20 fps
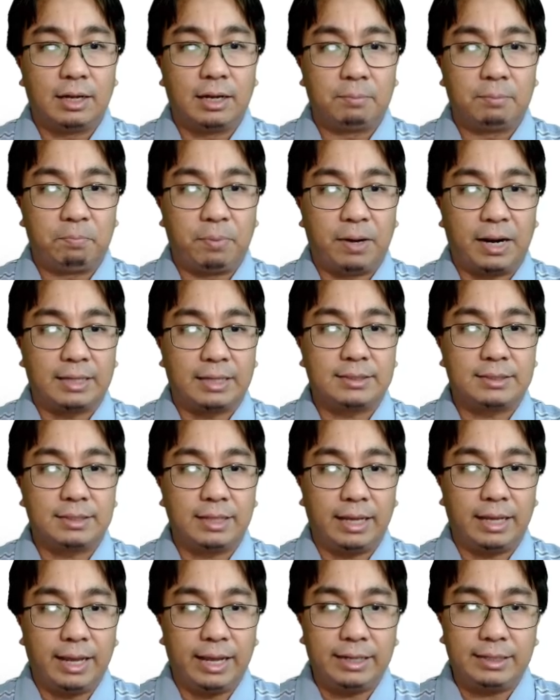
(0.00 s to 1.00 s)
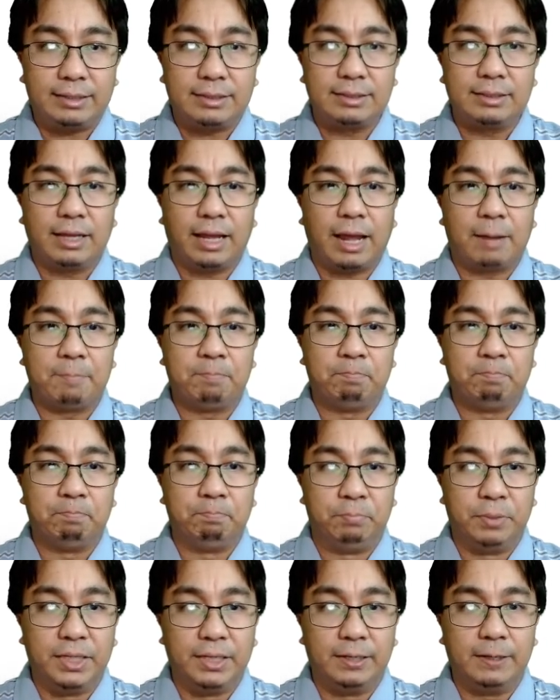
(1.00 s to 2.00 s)
plus 8
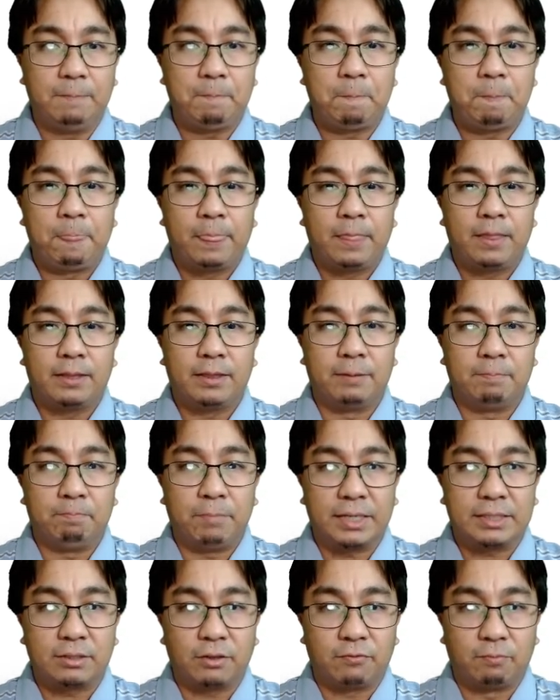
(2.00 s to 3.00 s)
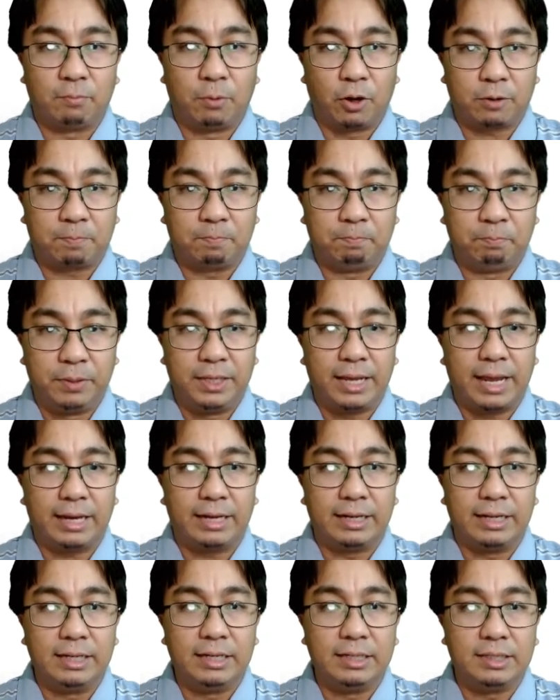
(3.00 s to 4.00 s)
MB, the mass of block B,
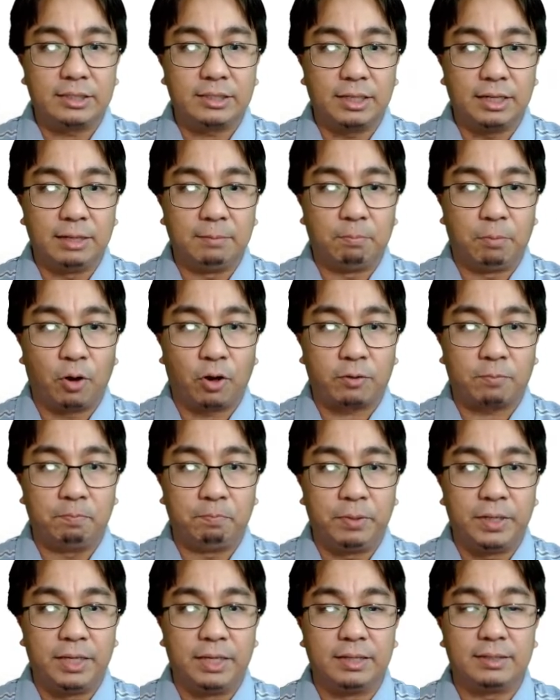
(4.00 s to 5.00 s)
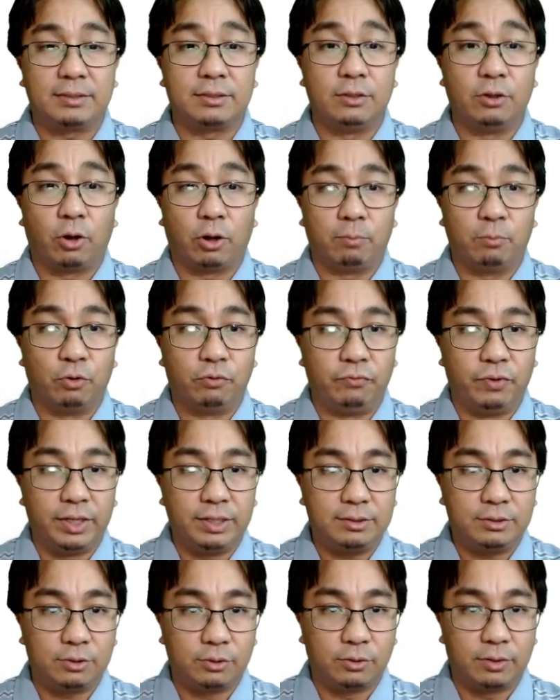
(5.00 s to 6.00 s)
and initially block B is not moving,
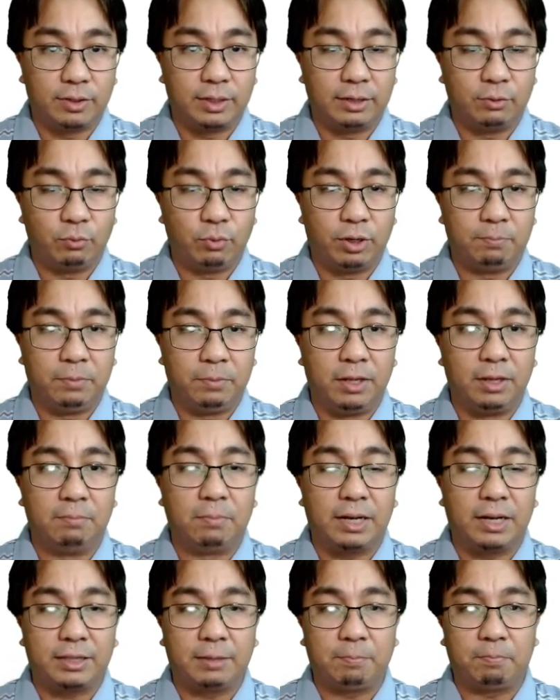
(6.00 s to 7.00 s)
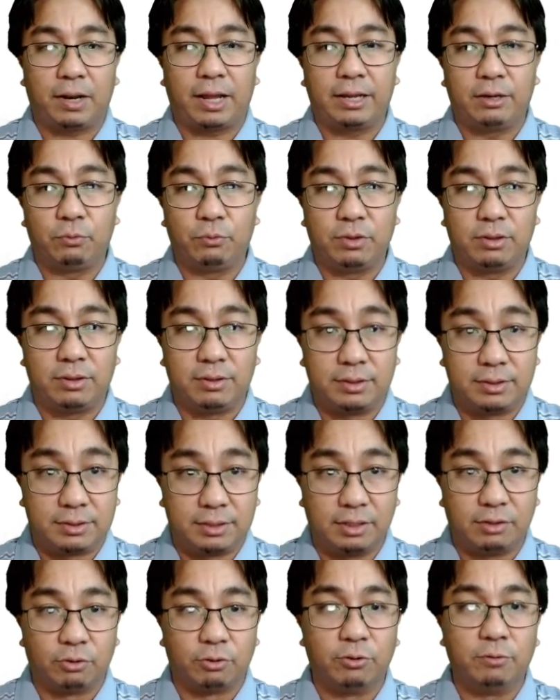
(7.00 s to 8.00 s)
so it will be multiplied with
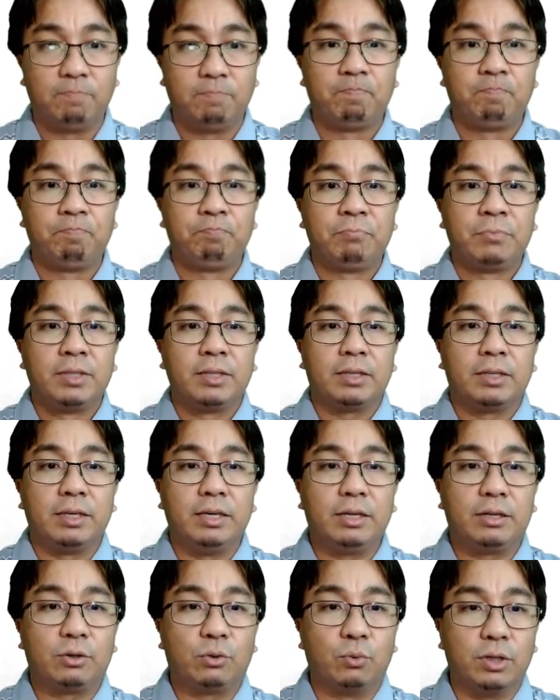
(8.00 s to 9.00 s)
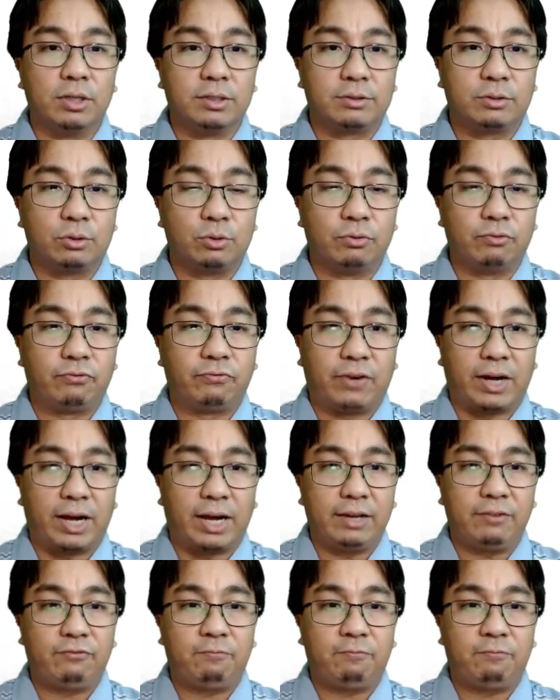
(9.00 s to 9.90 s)
0, equals to 5